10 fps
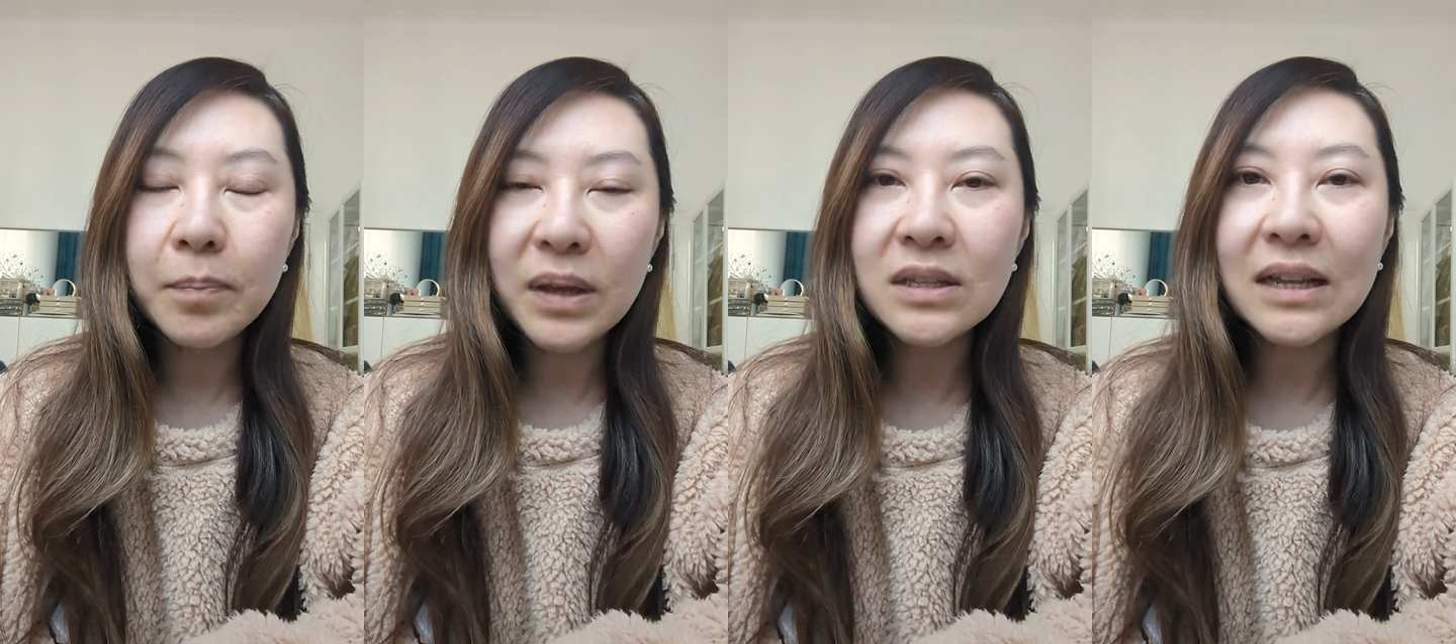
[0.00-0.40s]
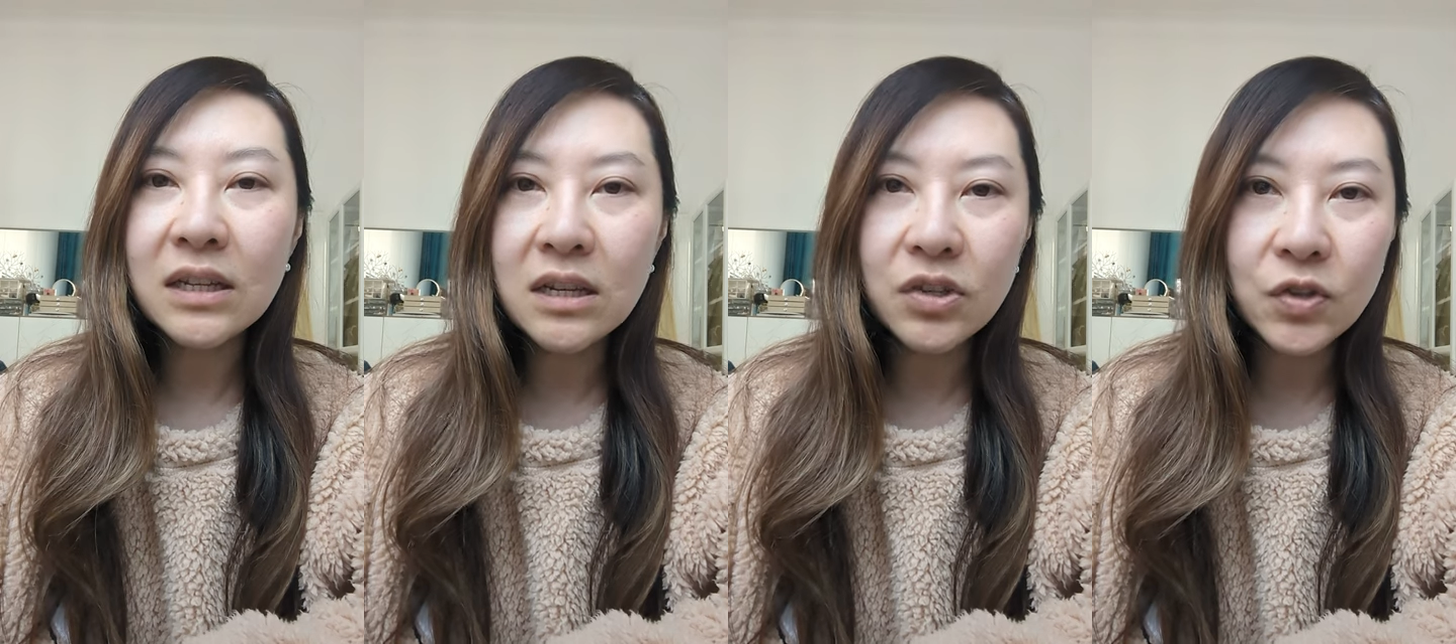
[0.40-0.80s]
because I
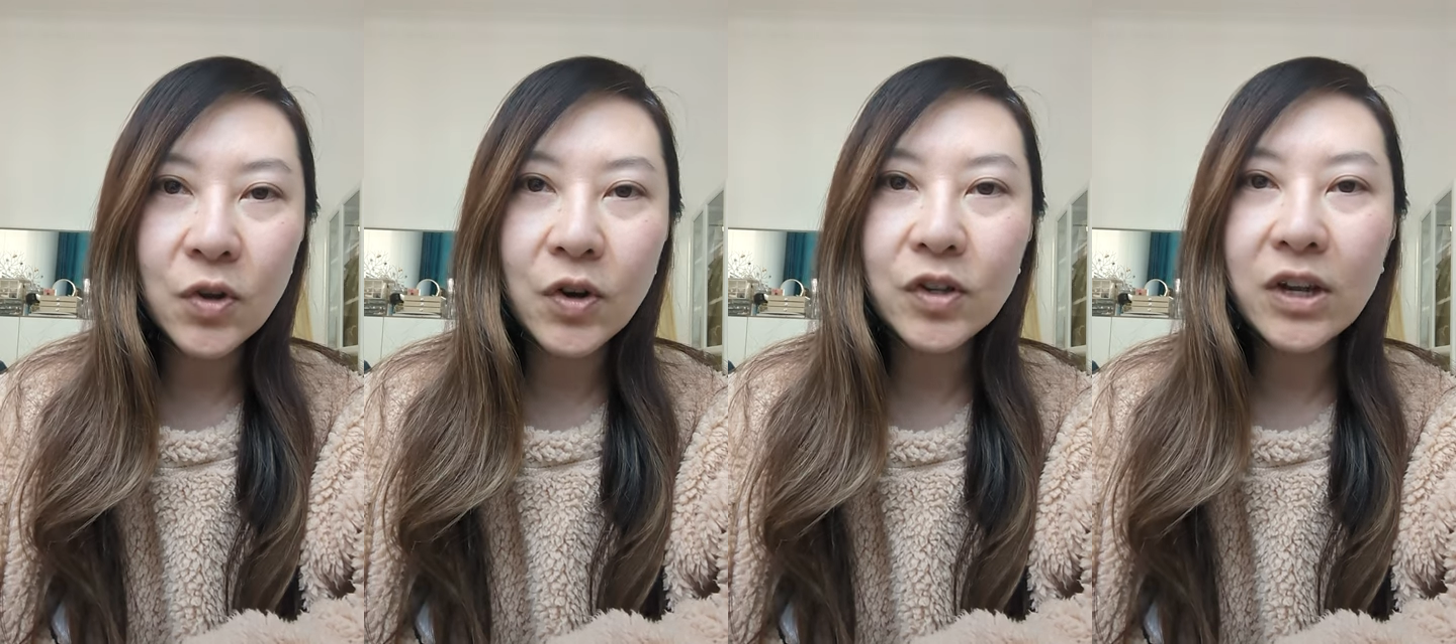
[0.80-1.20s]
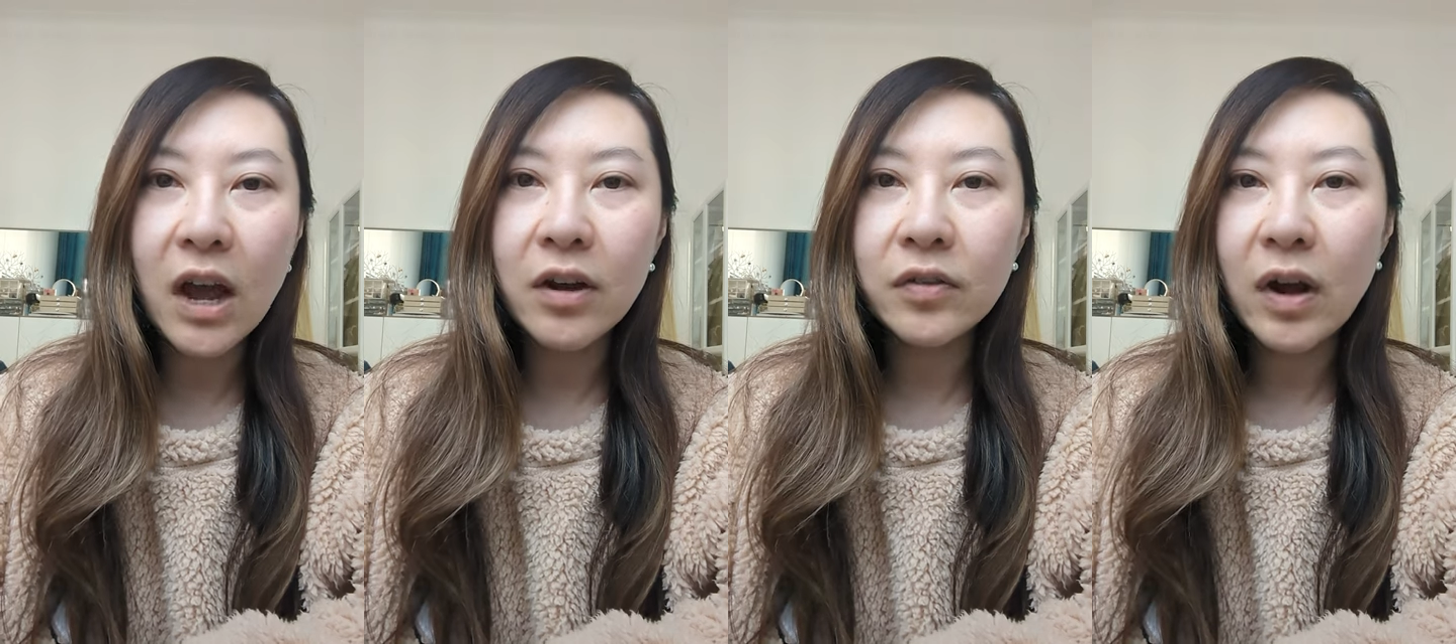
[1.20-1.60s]
did search
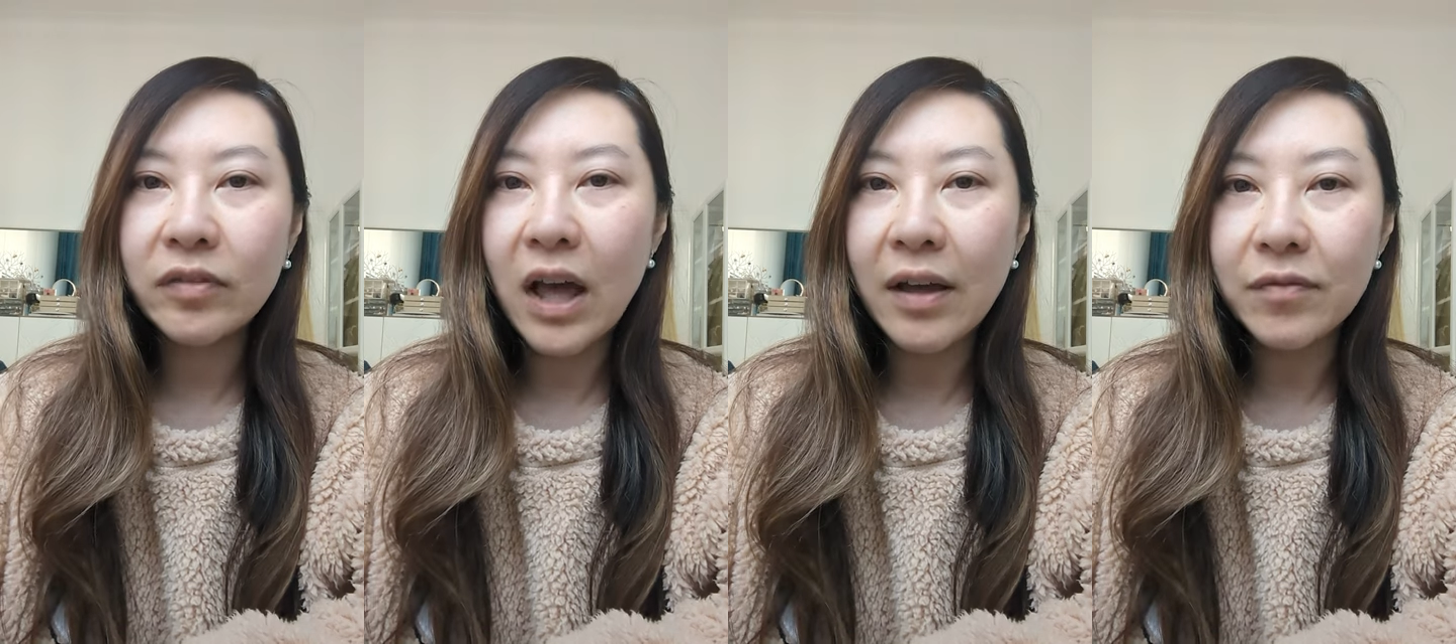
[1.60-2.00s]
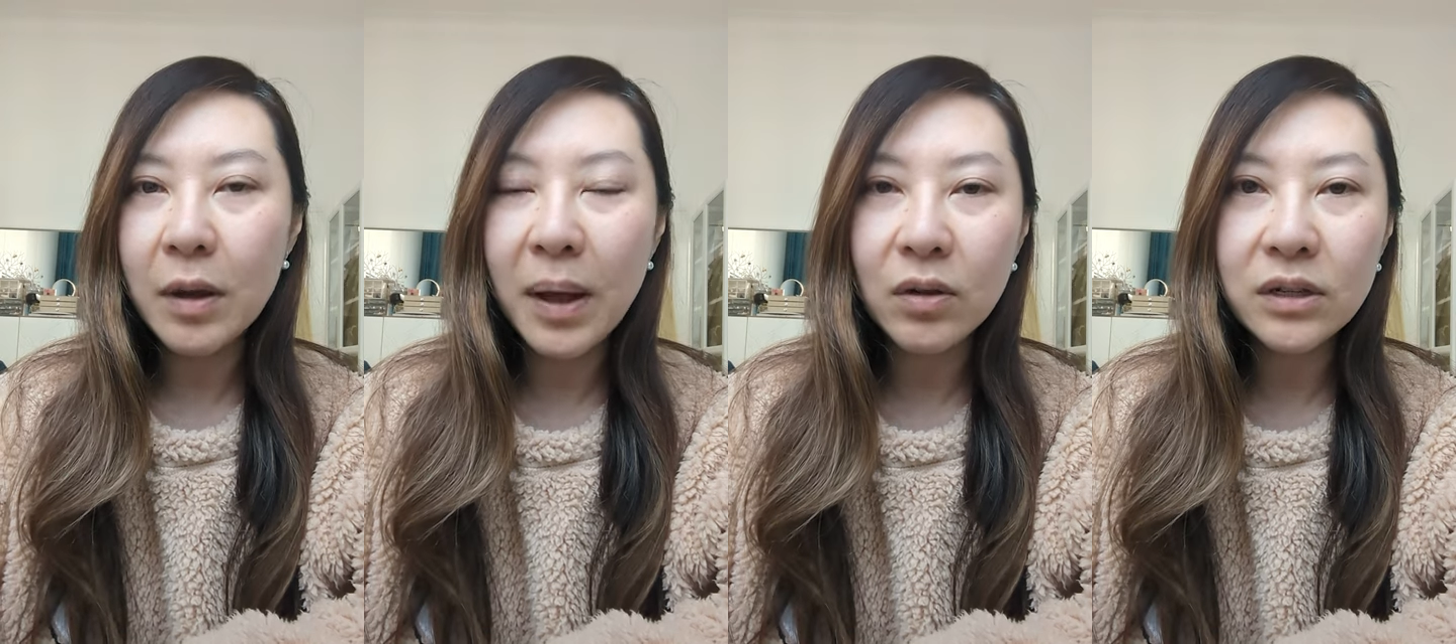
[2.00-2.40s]
on online
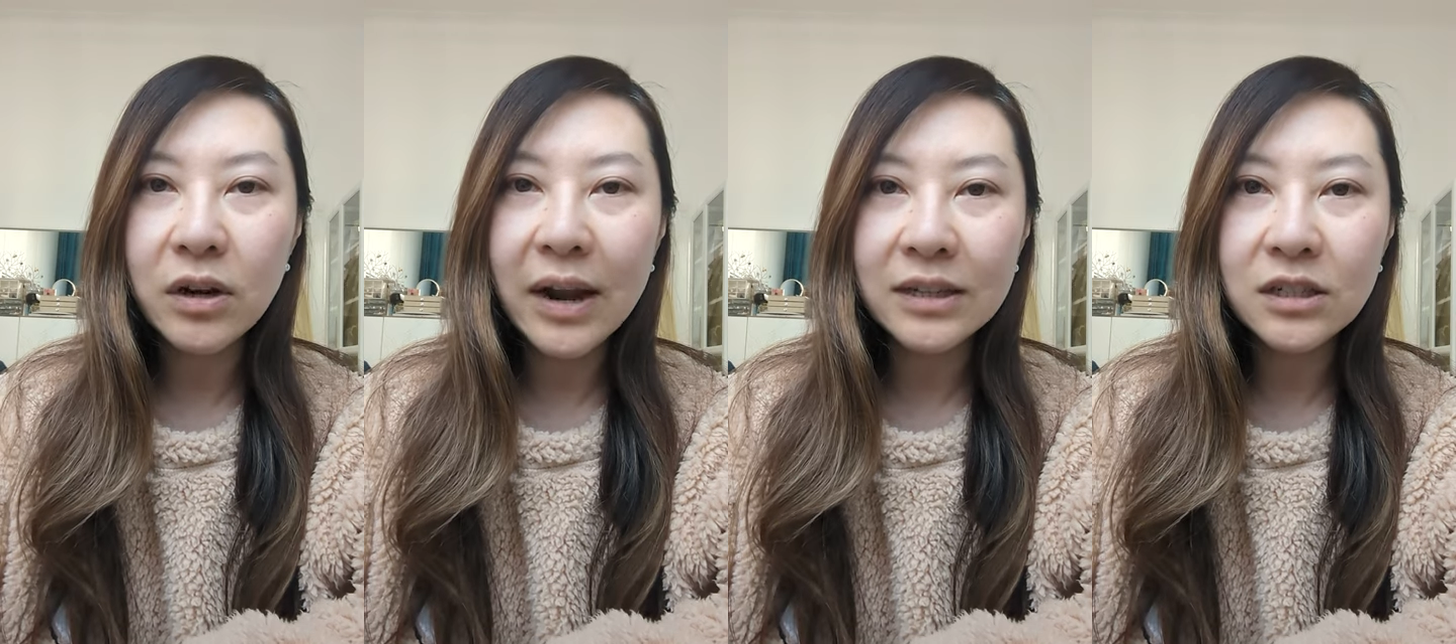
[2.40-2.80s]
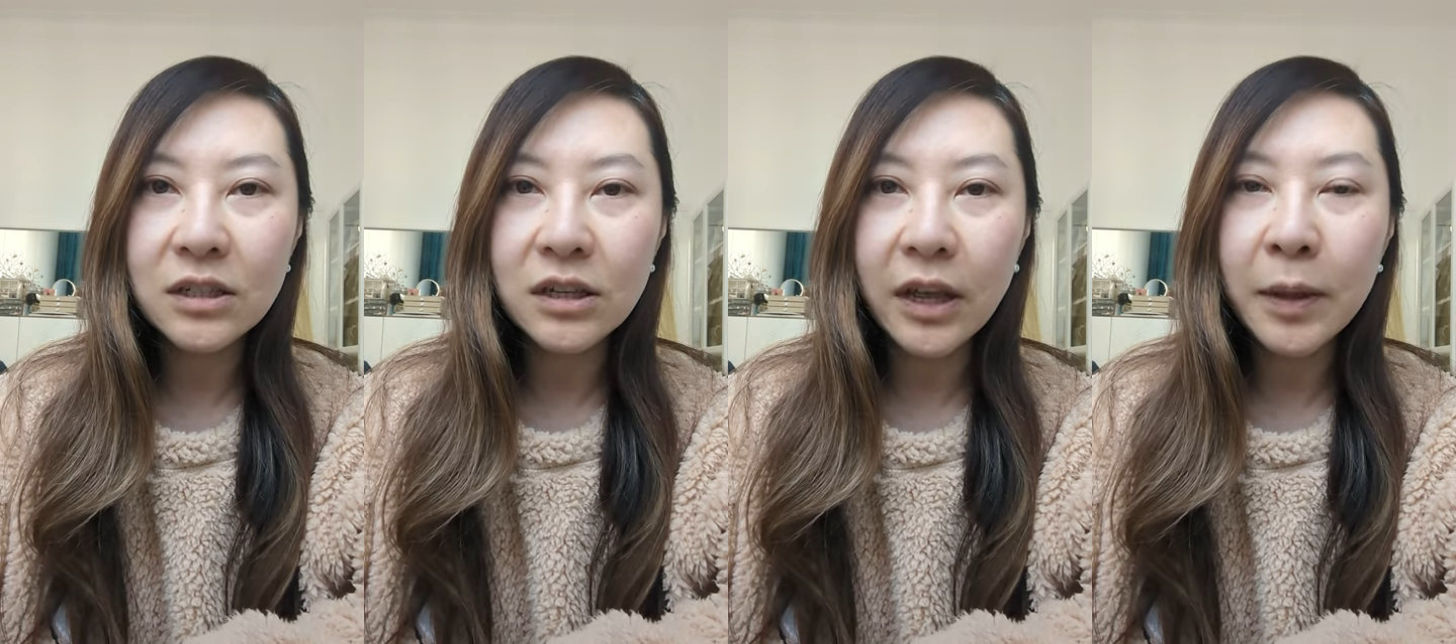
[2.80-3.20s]
about her
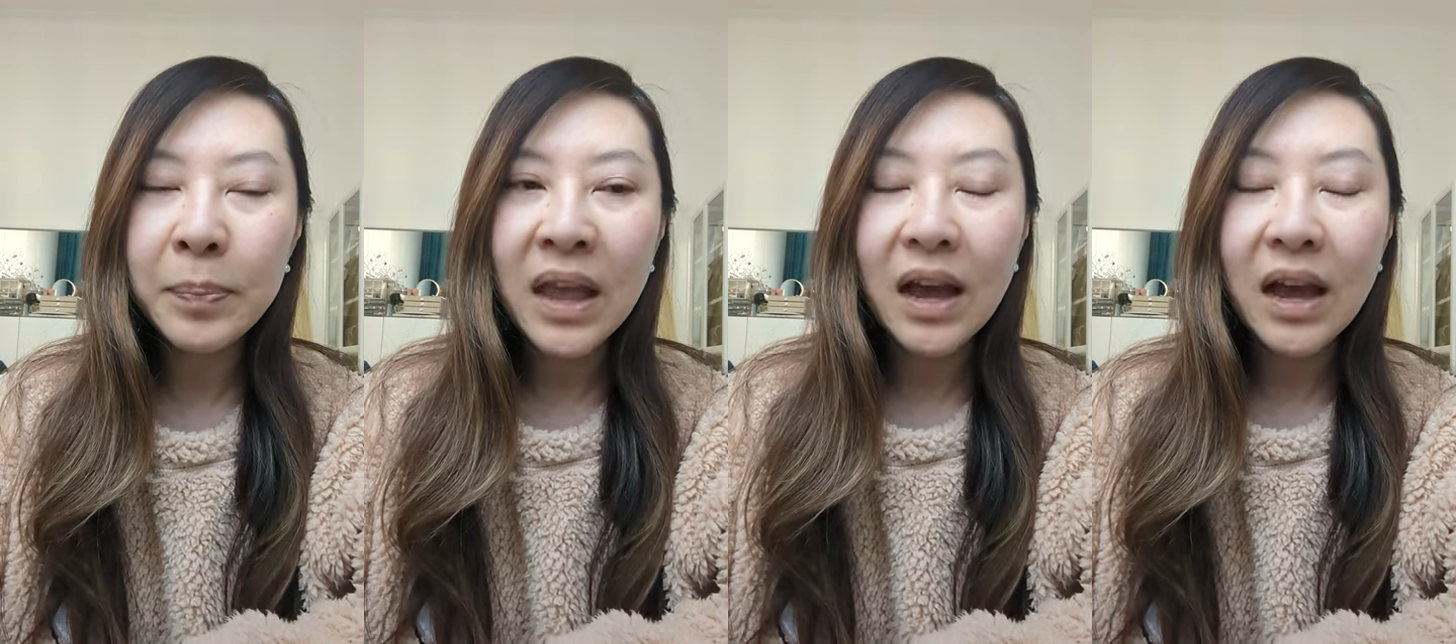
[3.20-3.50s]
identity,